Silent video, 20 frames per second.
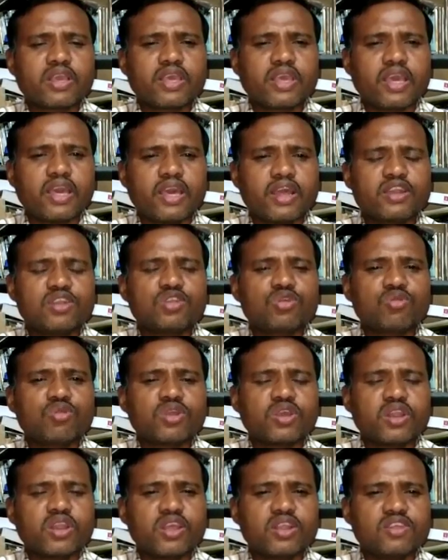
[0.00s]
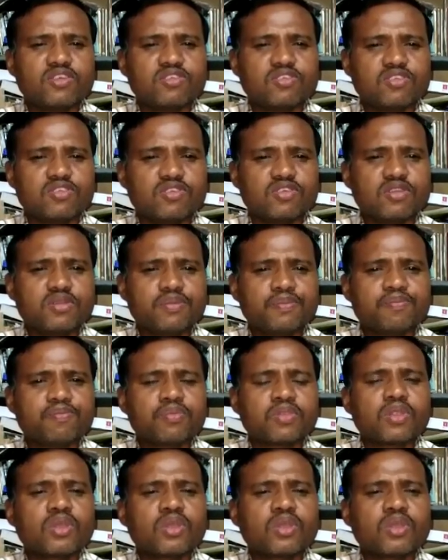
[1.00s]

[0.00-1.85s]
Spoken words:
care during rainy season,